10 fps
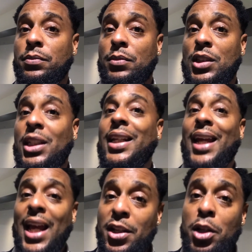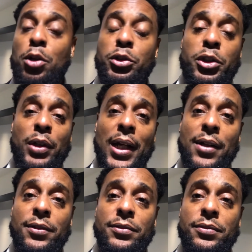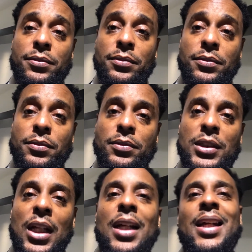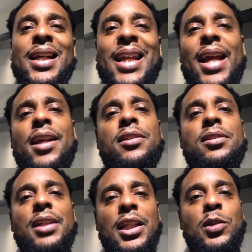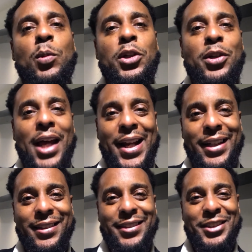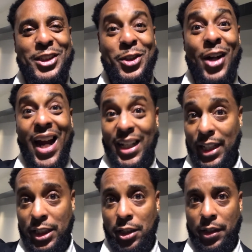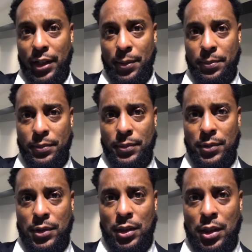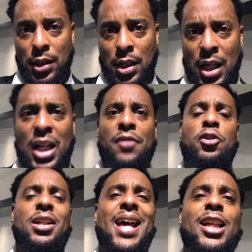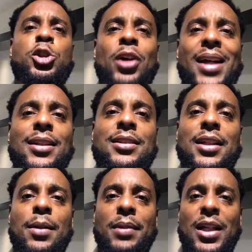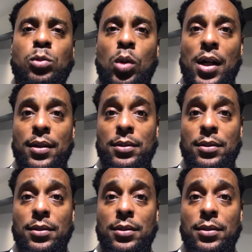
She can use you now. They can sense when you're not attracted to them. And if you're not attracted to them, guess what?